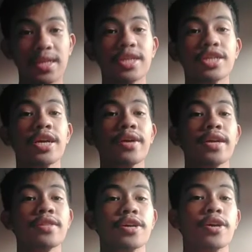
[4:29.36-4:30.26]

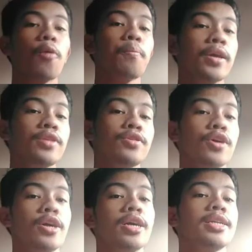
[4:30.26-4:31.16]
sharing their opinion or
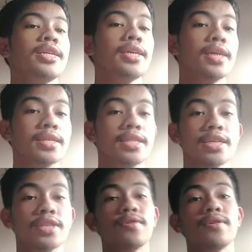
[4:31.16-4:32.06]
ideas
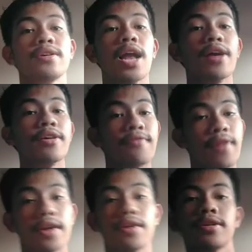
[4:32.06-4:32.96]
just to
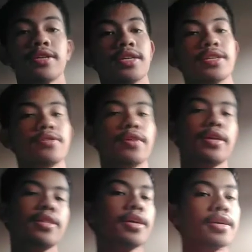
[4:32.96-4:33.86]
clarify or just to
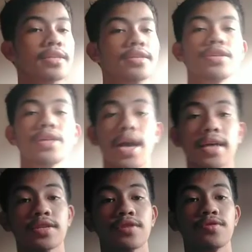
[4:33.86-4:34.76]
indicate such
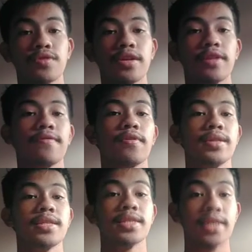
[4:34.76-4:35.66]
as good
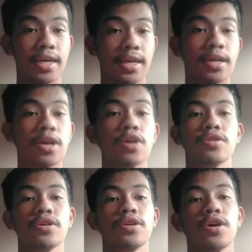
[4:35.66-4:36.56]
influencing
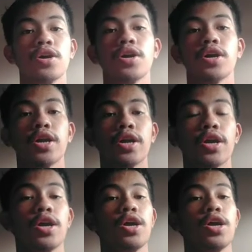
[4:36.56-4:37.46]
to your
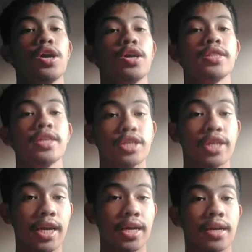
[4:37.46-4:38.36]

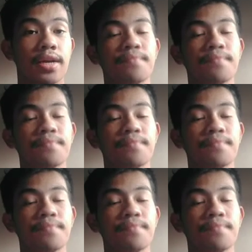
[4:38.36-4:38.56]
teaching.